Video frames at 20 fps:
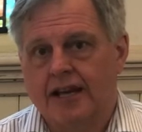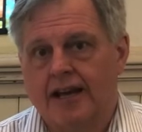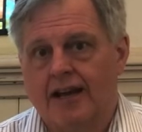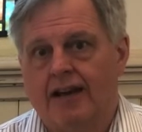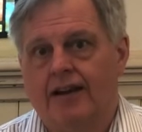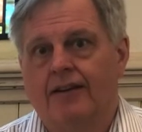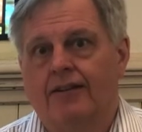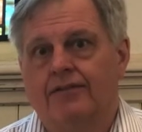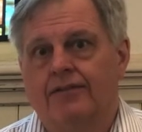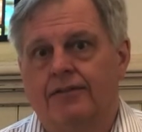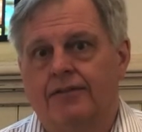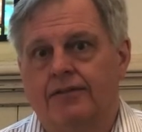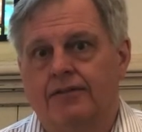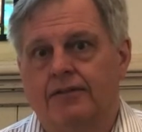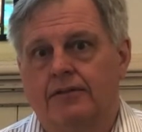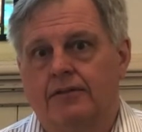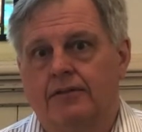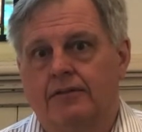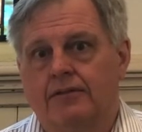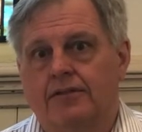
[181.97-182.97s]
have
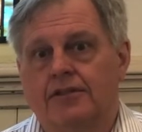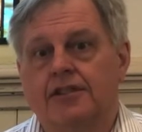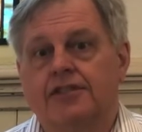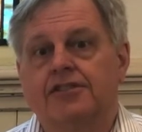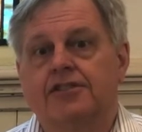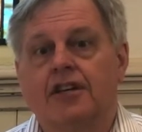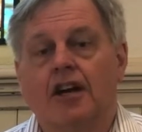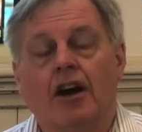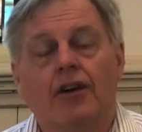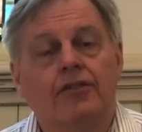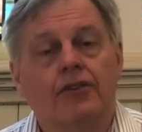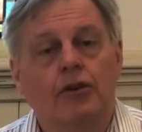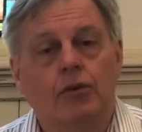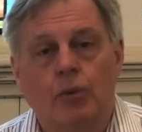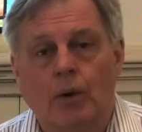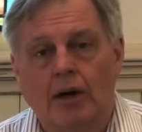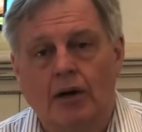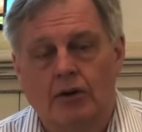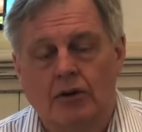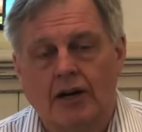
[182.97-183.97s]
discovered
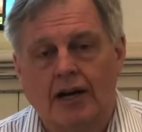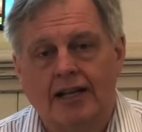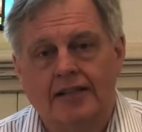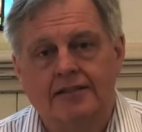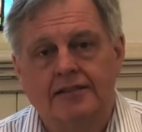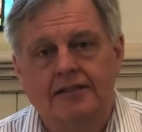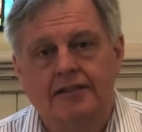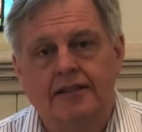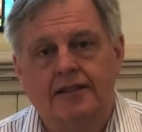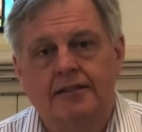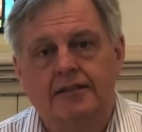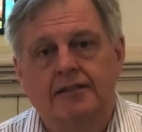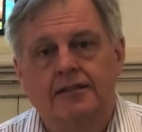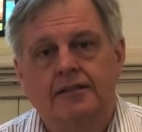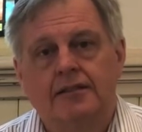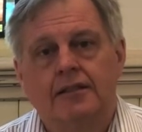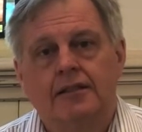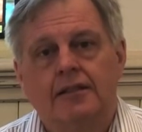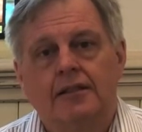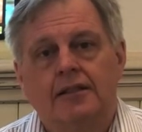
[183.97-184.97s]
where Christ is
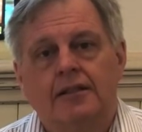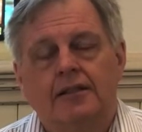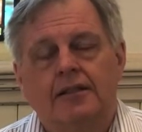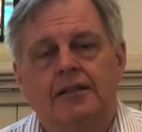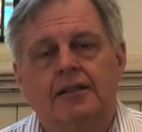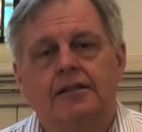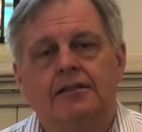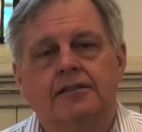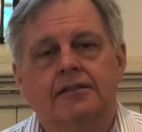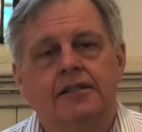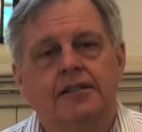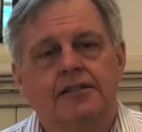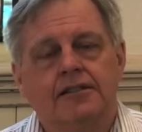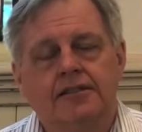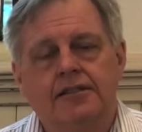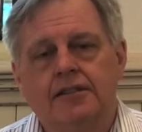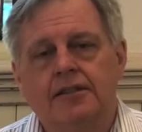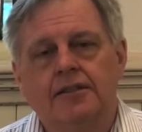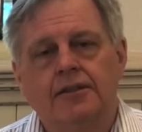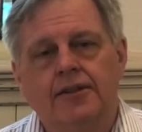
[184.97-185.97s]
to
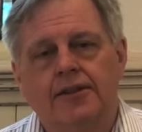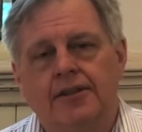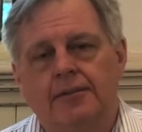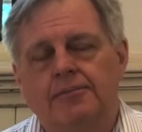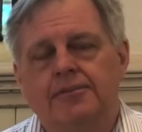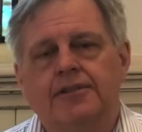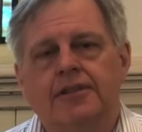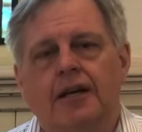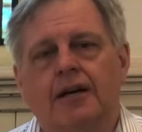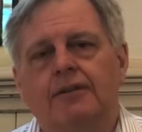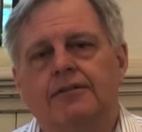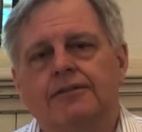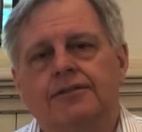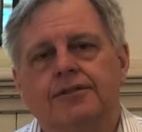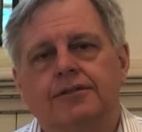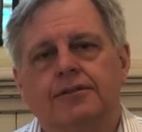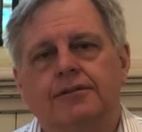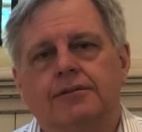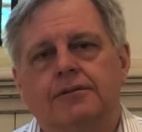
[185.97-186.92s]
still themselves,